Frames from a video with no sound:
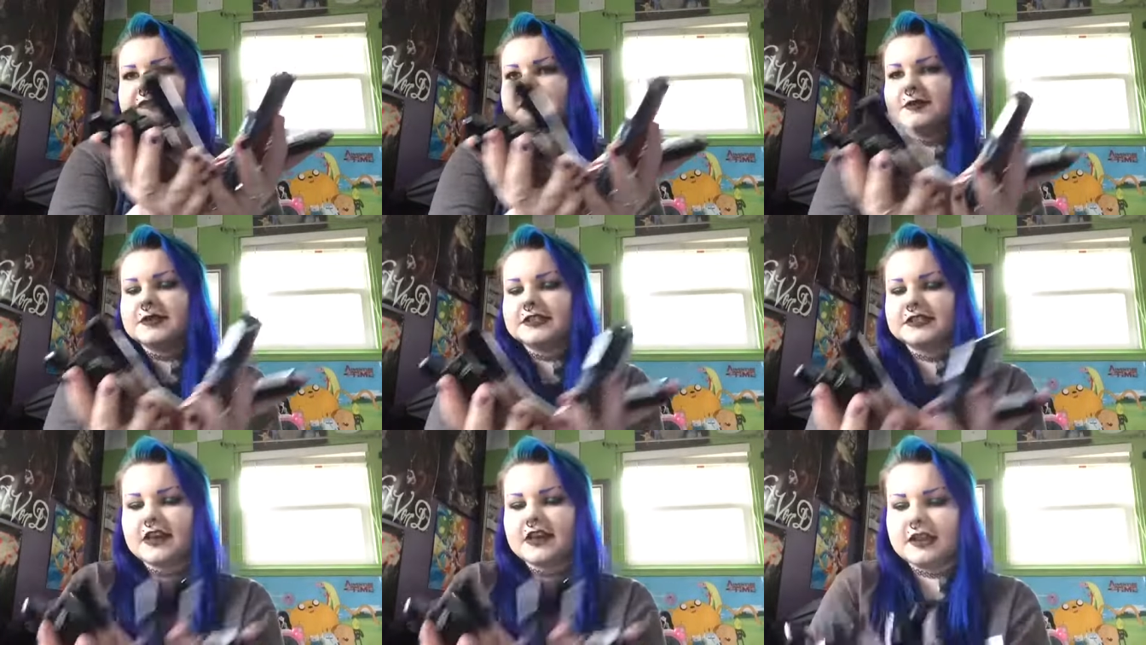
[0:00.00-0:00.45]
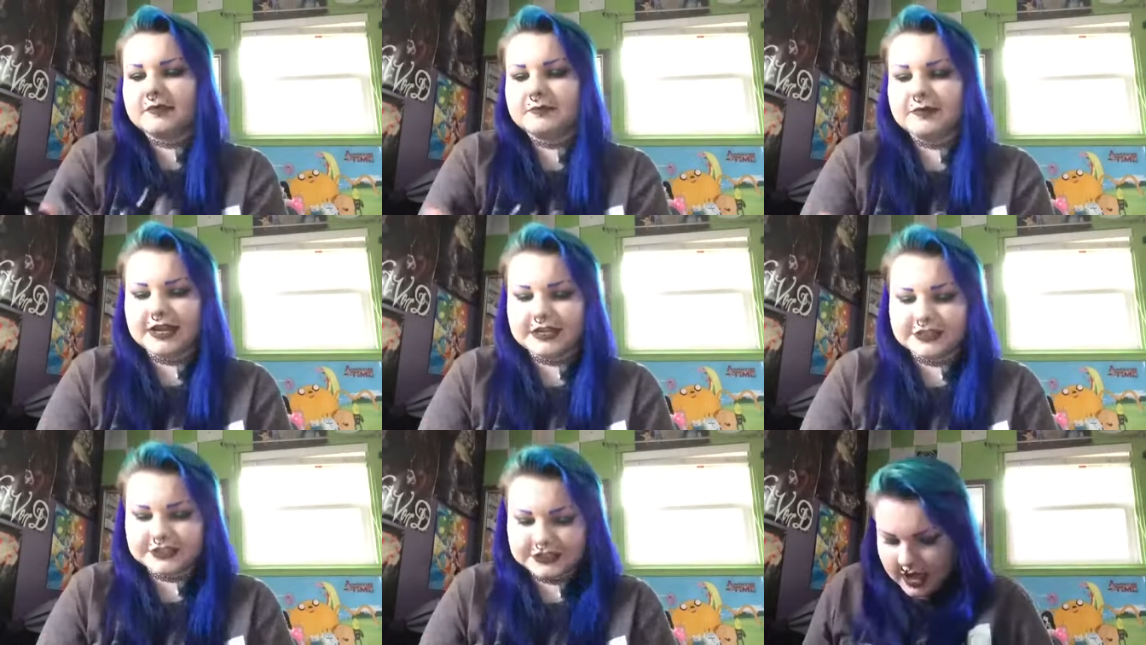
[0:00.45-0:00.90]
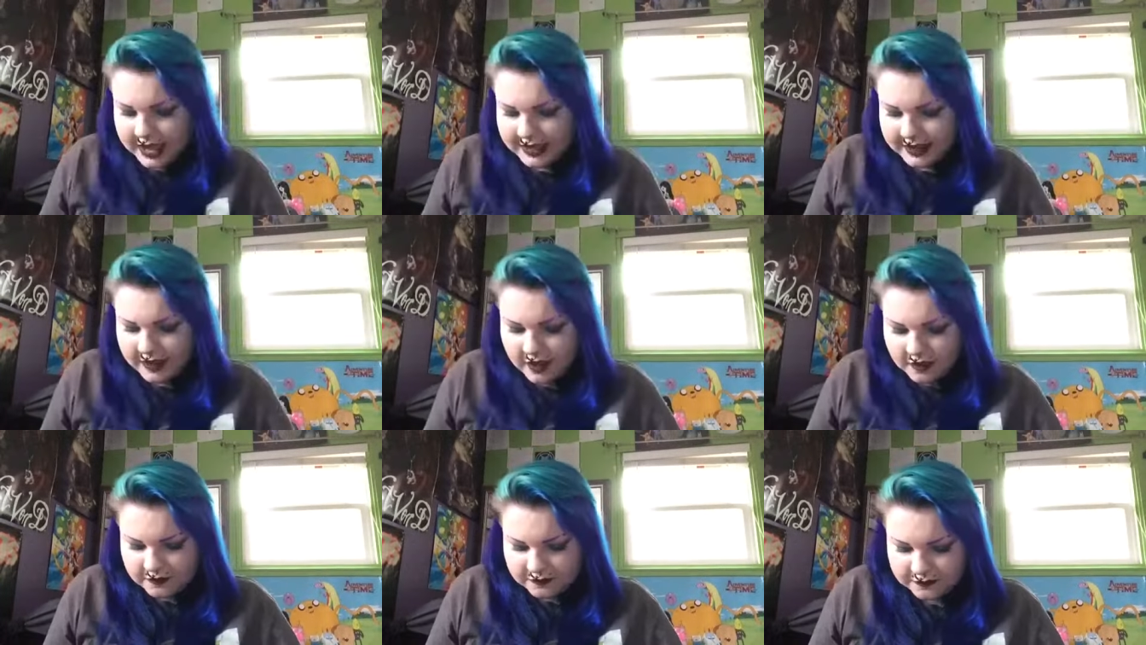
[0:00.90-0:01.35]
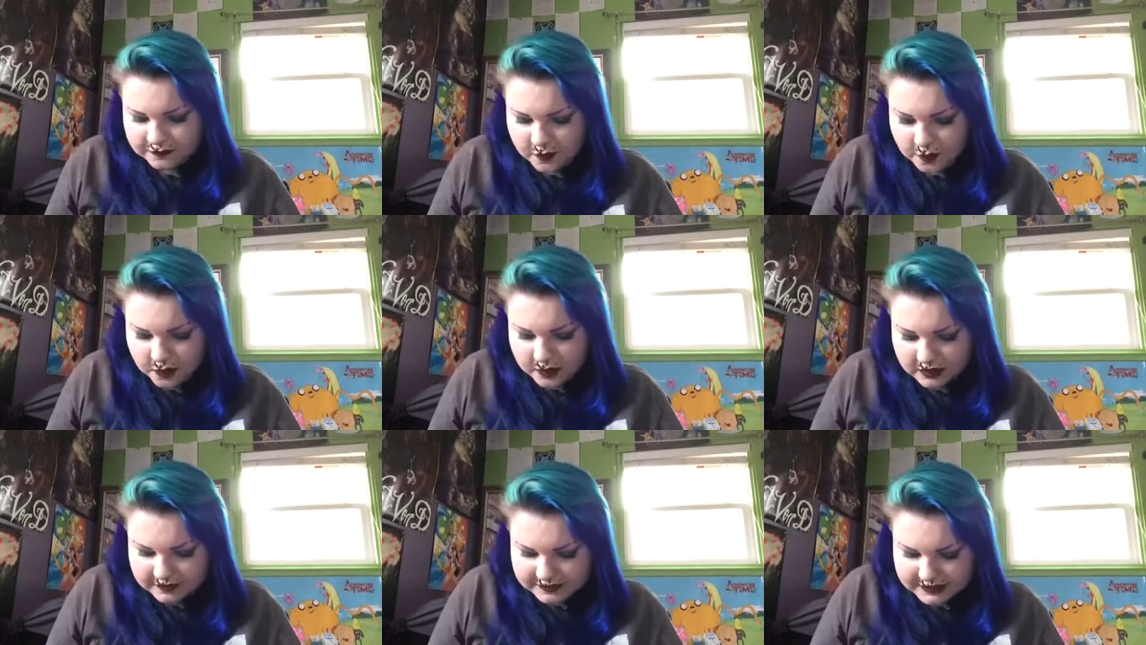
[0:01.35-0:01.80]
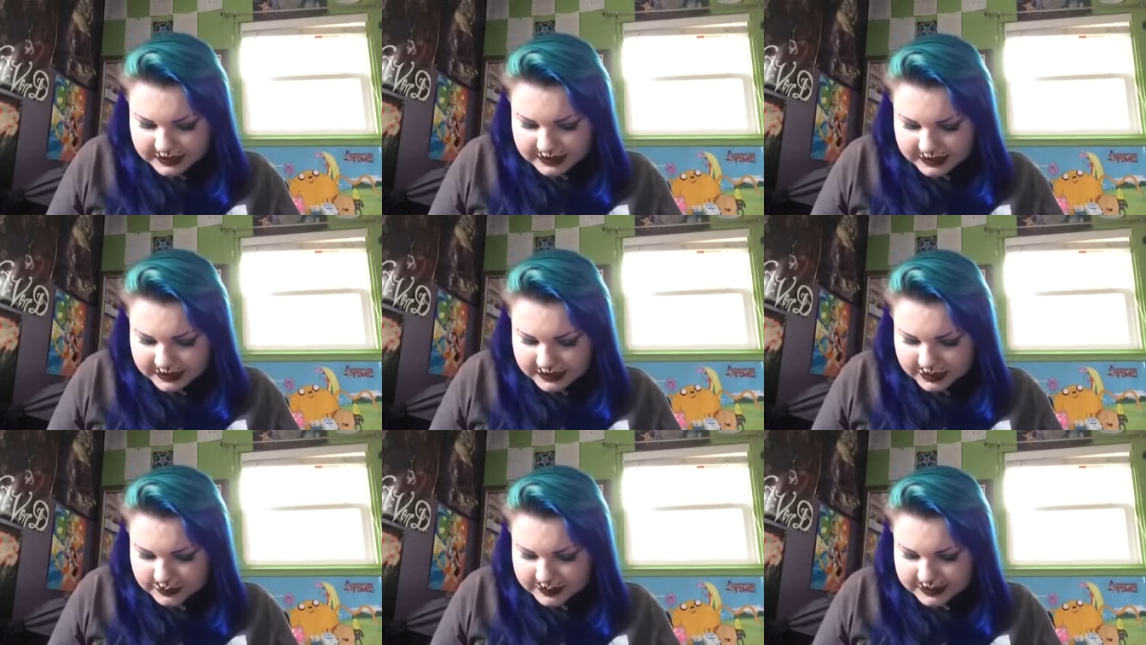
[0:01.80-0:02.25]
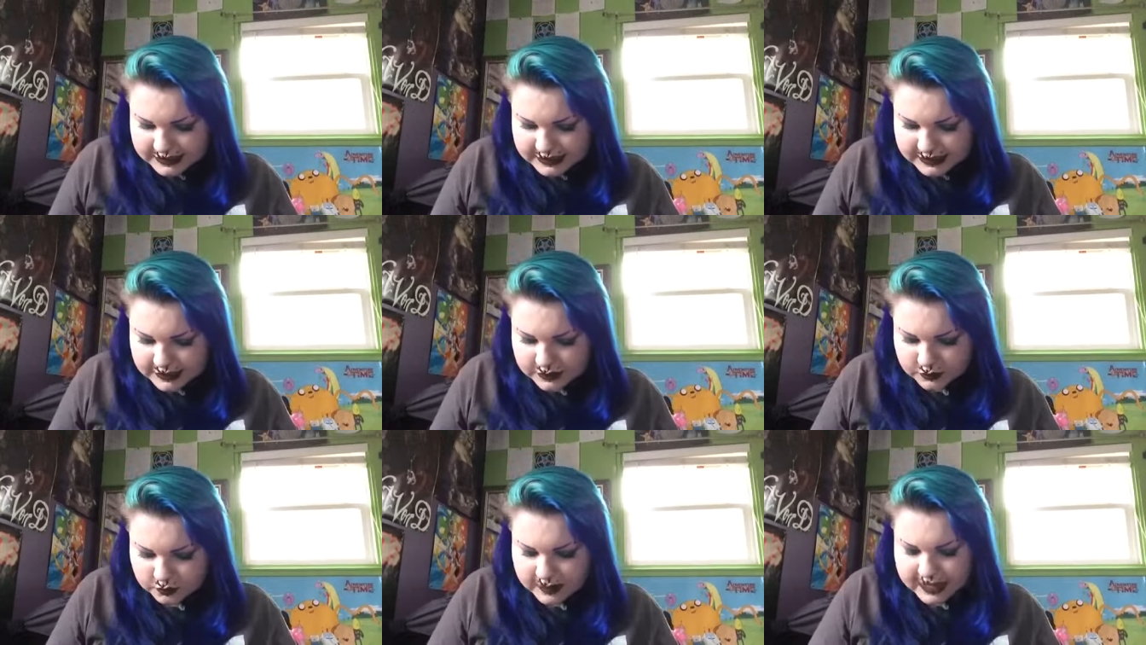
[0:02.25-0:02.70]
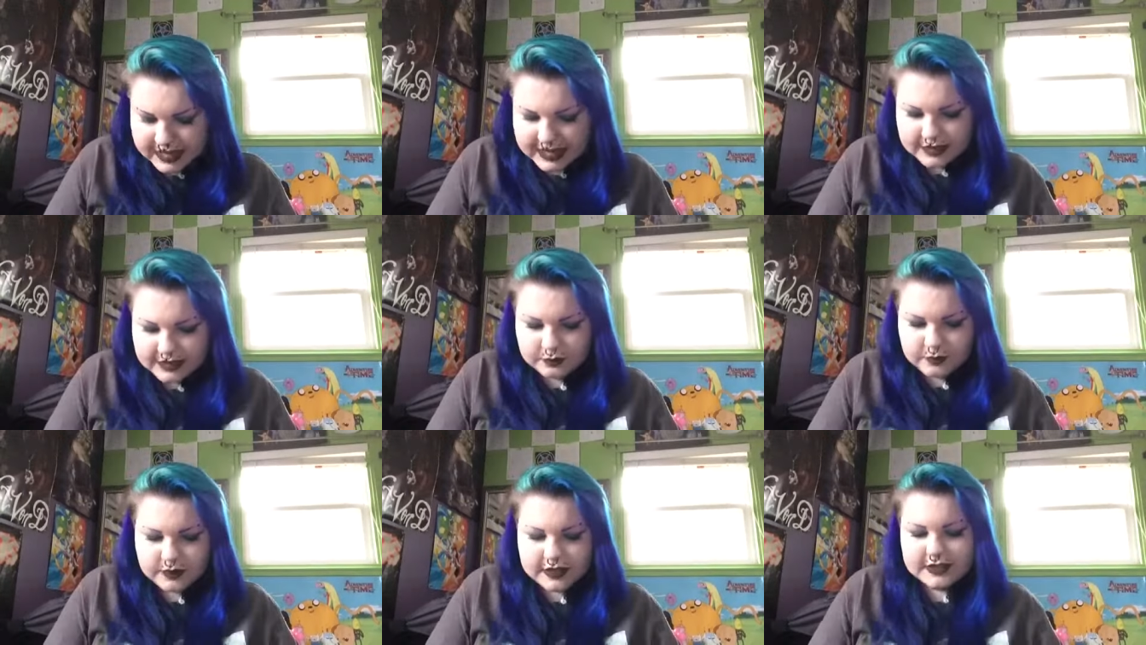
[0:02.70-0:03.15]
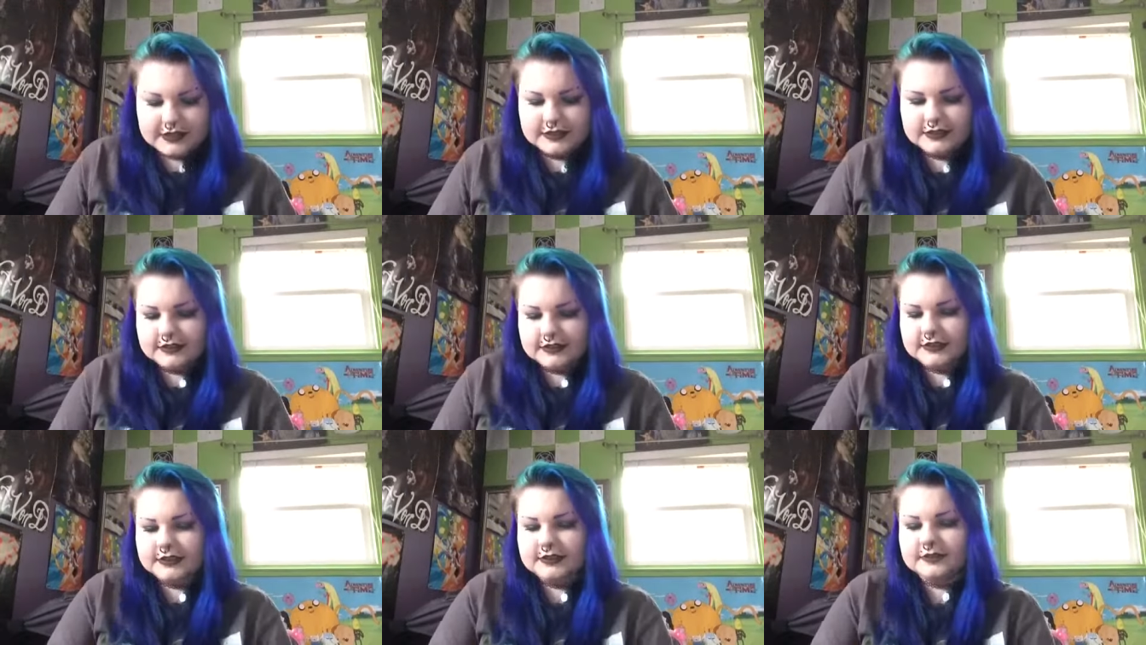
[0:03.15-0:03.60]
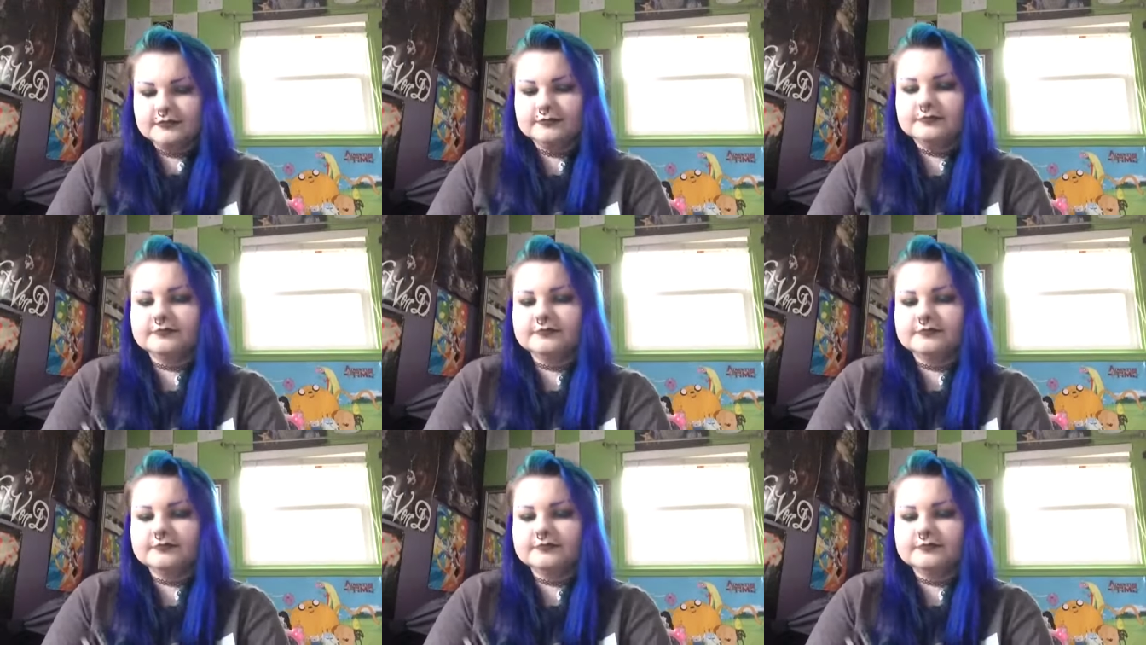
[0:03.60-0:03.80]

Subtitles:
so I just got a bunch. I got 4 of the liquid suede ones,